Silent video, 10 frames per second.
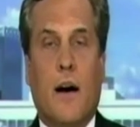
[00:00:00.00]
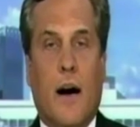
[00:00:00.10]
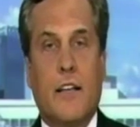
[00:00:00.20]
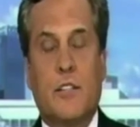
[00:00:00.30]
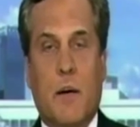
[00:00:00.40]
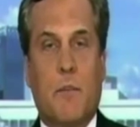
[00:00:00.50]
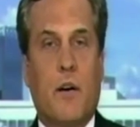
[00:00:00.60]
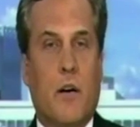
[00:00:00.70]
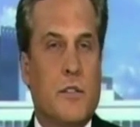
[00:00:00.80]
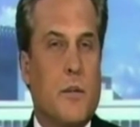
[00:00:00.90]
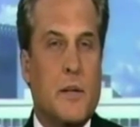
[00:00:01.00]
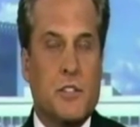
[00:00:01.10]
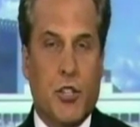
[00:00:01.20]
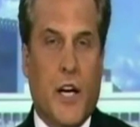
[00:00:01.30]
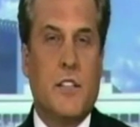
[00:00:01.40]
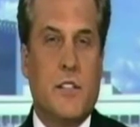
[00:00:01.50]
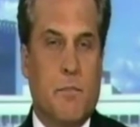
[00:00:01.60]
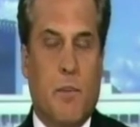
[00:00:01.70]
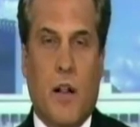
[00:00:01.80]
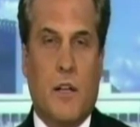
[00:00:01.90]
I expect because there have been changes
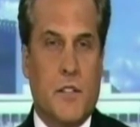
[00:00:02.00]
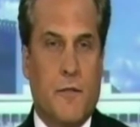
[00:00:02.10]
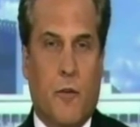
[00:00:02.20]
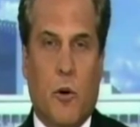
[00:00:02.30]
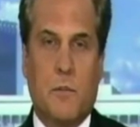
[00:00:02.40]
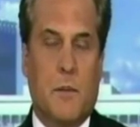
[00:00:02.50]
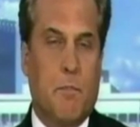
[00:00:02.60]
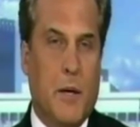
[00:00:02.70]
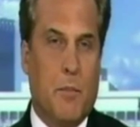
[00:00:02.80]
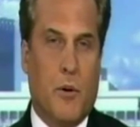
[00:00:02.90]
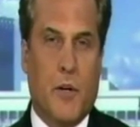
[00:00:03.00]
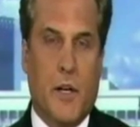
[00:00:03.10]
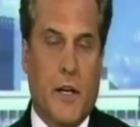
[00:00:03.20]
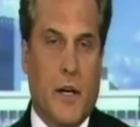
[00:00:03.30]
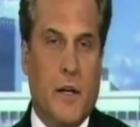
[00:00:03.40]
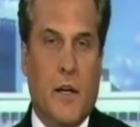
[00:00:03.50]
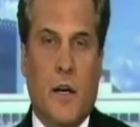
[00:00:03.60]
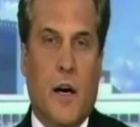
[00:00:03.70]
in policy forms that people are going to get